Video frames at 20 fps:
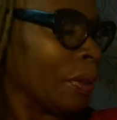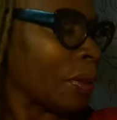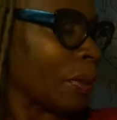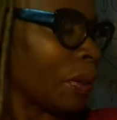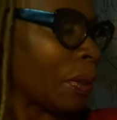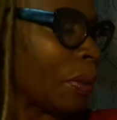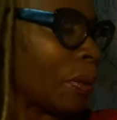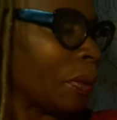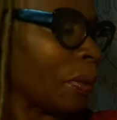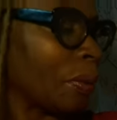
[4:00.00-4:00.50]

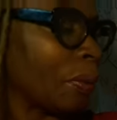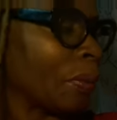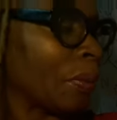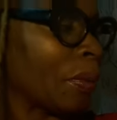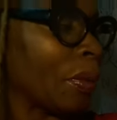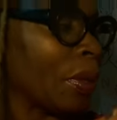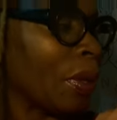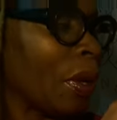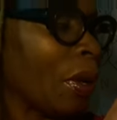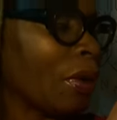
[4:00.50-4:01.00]
So,
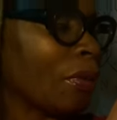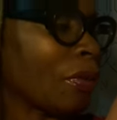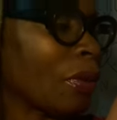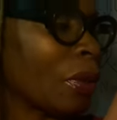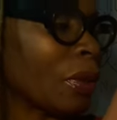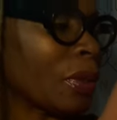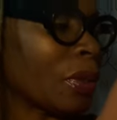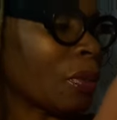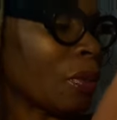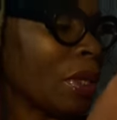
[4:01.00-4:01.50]
of
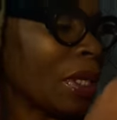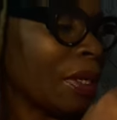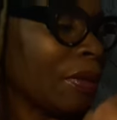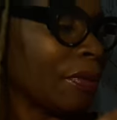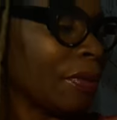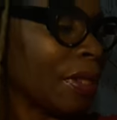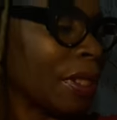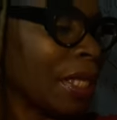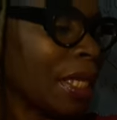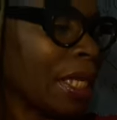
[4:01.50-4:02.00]
course, we
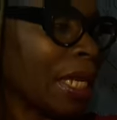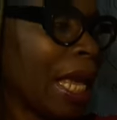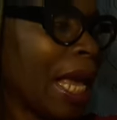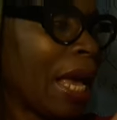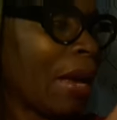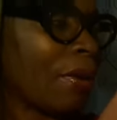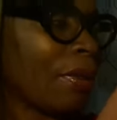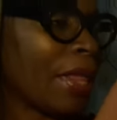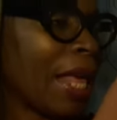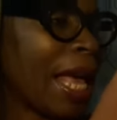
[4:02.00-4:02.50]
have seen
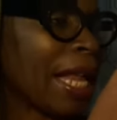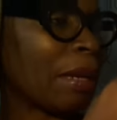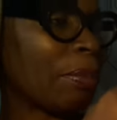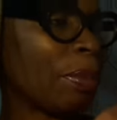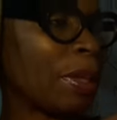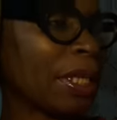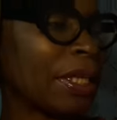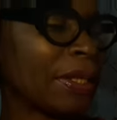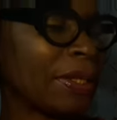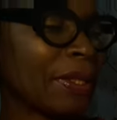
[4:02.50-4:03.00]
how that
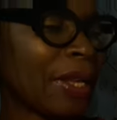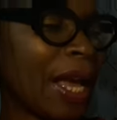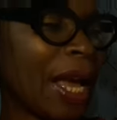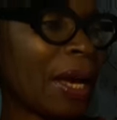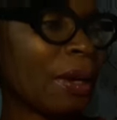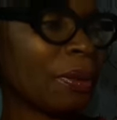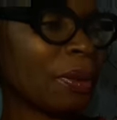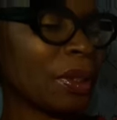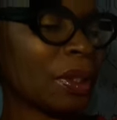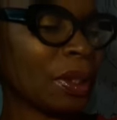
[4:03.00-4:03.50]
plays
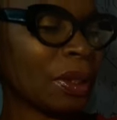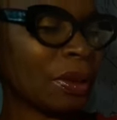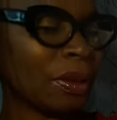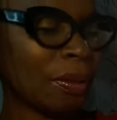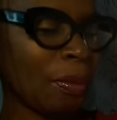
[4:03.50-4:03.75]
out.